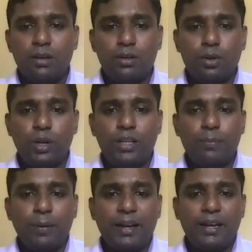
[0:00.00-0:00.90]
due to
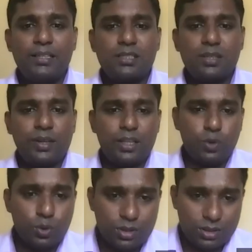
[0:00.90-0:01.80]
the pregnancy, when
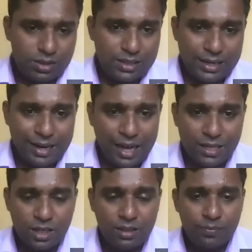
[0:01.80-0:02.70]
the uterus is
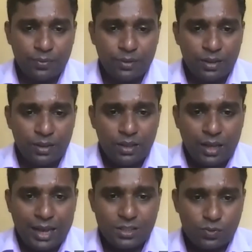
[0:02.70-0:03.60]
enlarging,
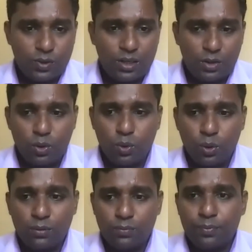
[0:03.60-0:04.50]
as we
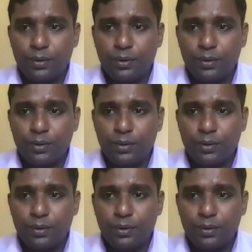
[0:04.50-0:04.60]
know